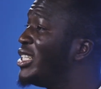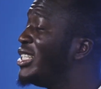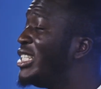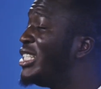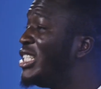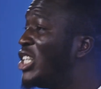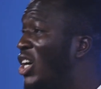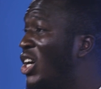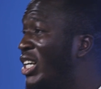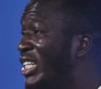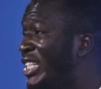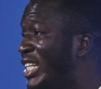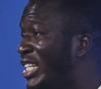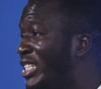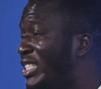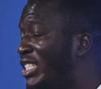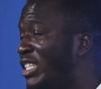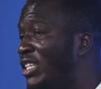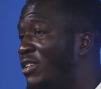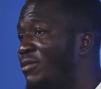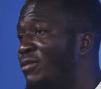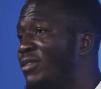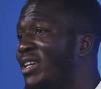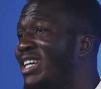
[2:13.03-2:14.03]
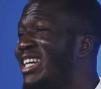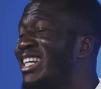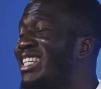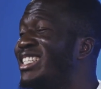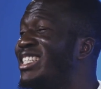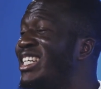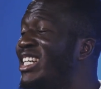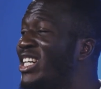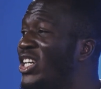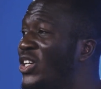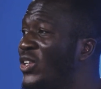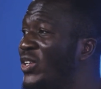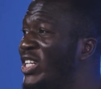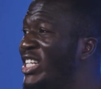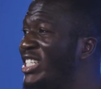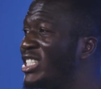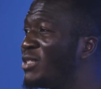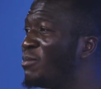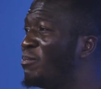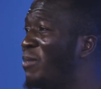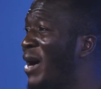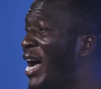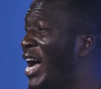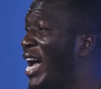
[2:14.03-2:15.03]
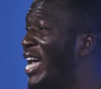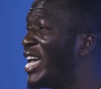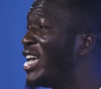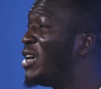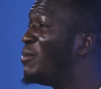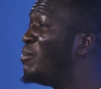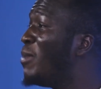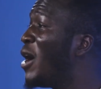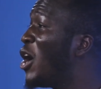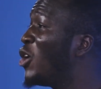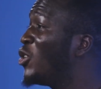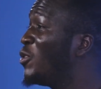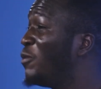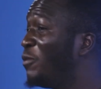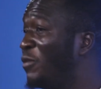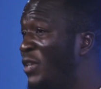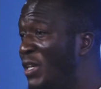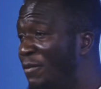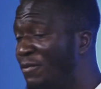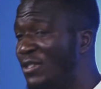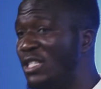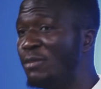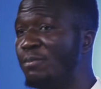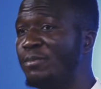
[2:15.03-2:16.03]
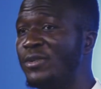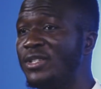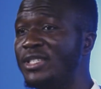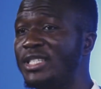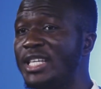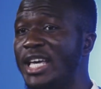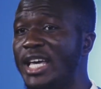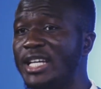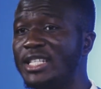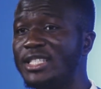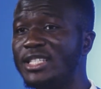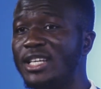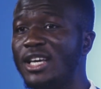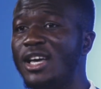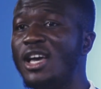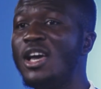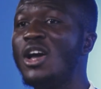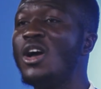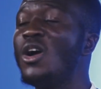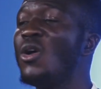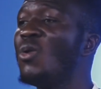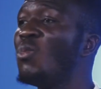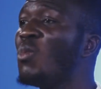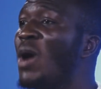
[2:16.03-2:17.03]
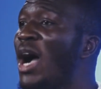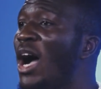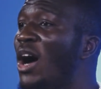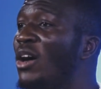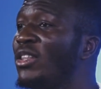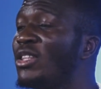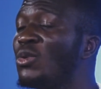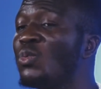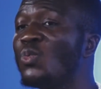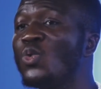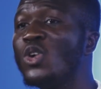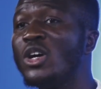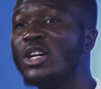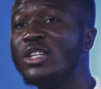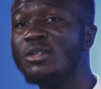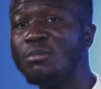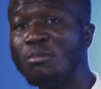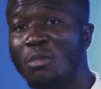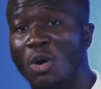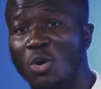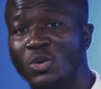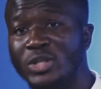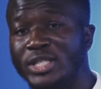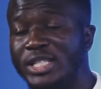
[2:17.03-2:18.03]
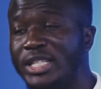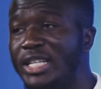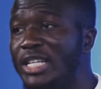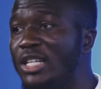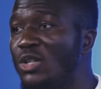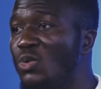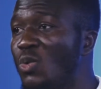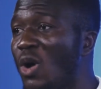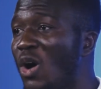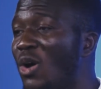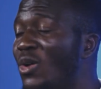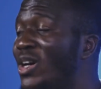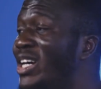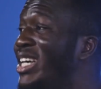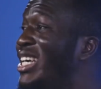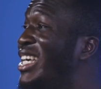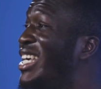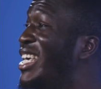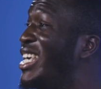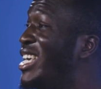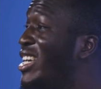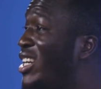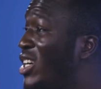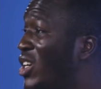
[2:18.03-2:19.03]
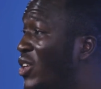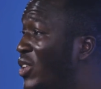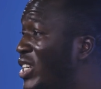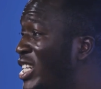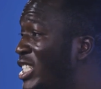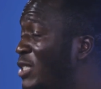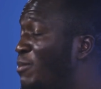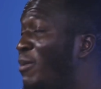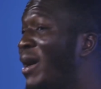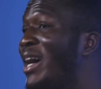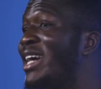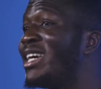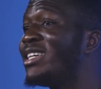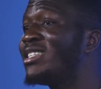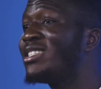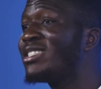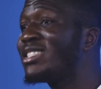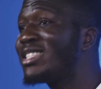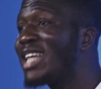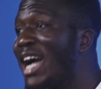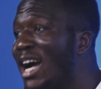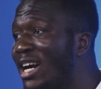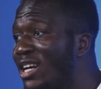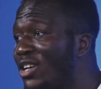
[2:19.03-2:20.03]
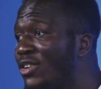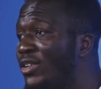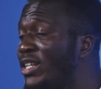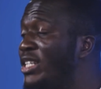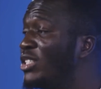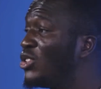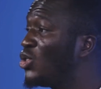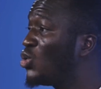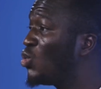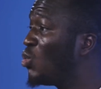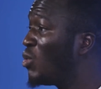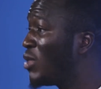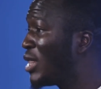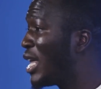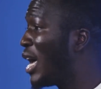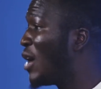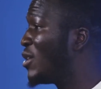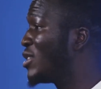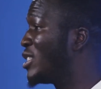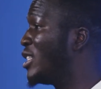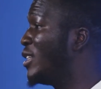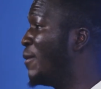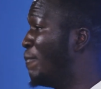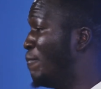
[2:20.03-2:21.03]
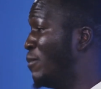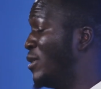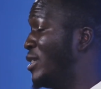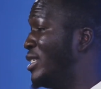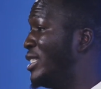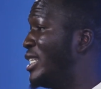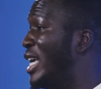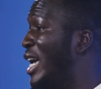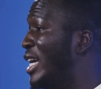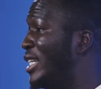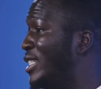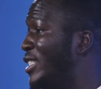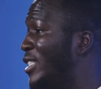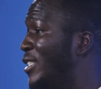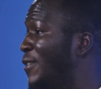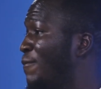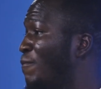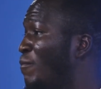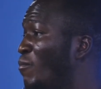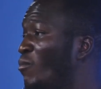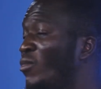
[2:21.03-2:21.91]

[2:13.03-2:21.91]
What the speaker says: non-native decreased by about 50%, while the word multilingual increased by a staggering 2,000%.